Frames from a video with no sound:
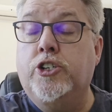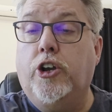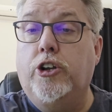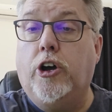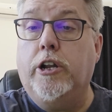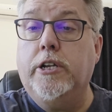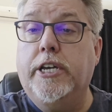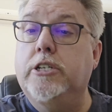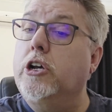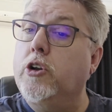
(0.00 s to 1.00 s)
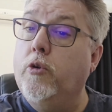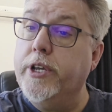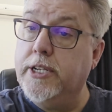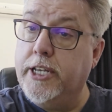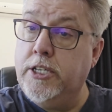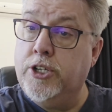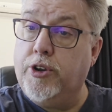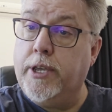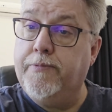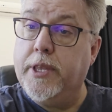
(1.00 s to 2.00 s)
turned on is not always
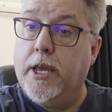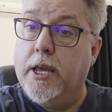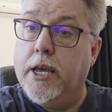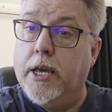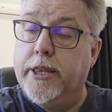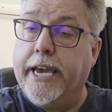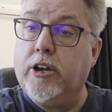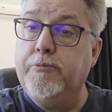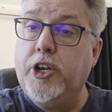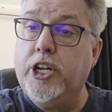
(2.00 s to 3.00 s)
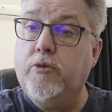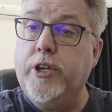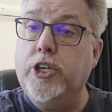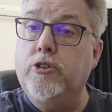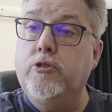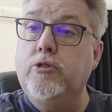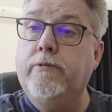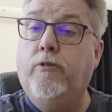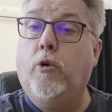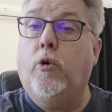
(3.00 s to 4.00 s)
necessary. That computer we use
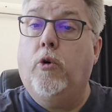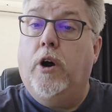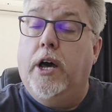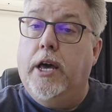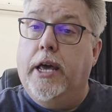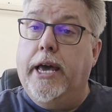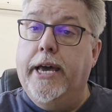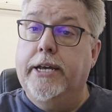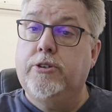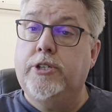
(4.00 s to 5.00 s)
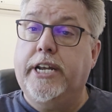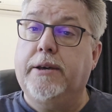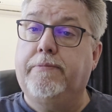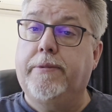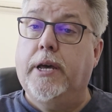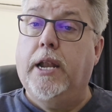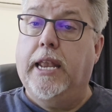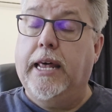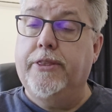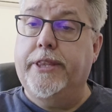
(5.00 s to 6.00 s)
for to set up
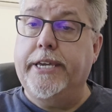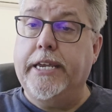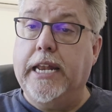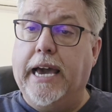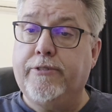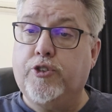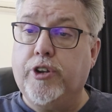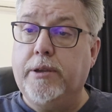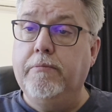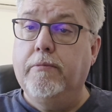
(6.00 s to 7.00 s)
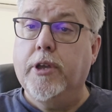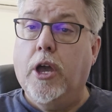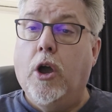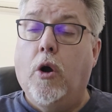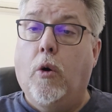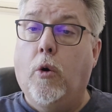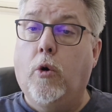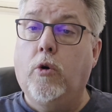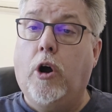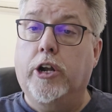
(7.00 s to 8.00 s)
the live stream,
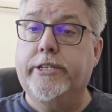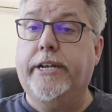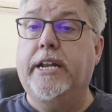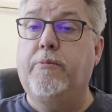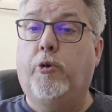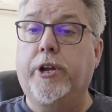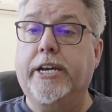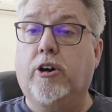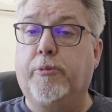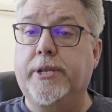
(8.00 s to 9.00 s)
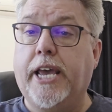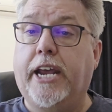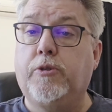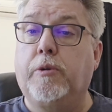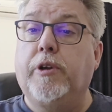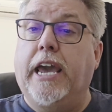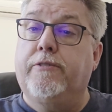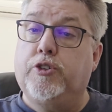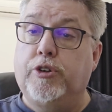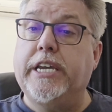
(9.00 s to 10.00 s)
or on Sunday morning at 8:30 when we have
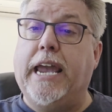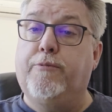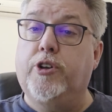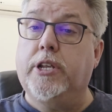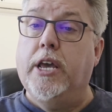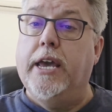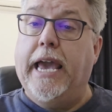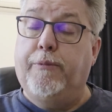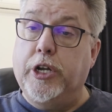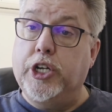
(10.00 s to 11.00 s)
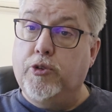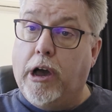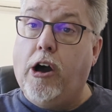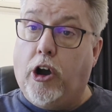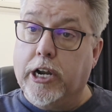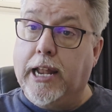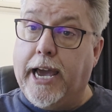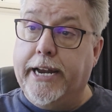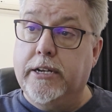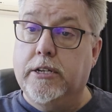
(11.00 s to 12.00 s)
3 cameras and we do our
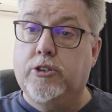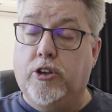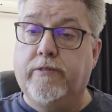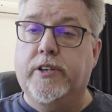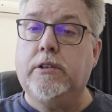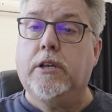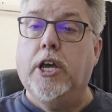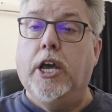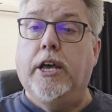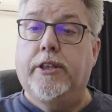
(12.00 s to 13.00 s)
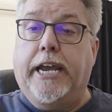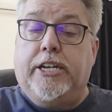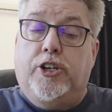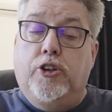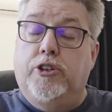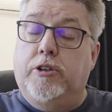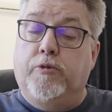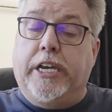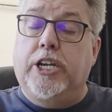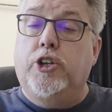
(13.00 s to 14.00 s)
online service.
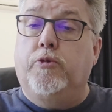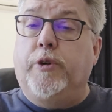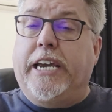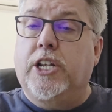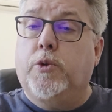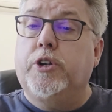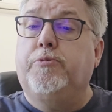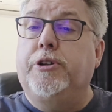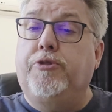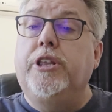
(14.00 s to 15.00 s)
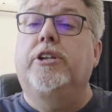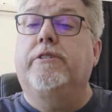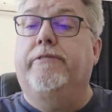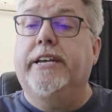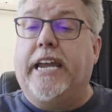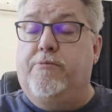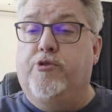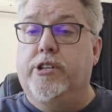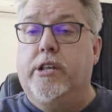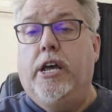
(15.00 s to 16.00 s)
We can switch between the different
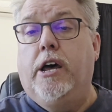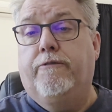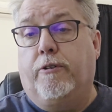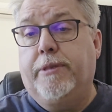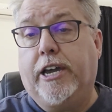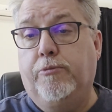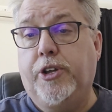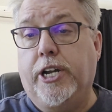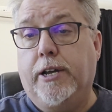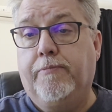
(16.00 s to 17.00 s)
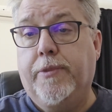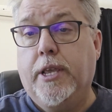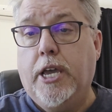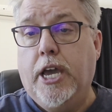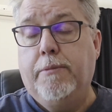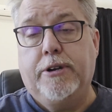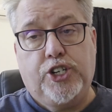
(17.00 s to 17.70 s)
cameras from their computer, but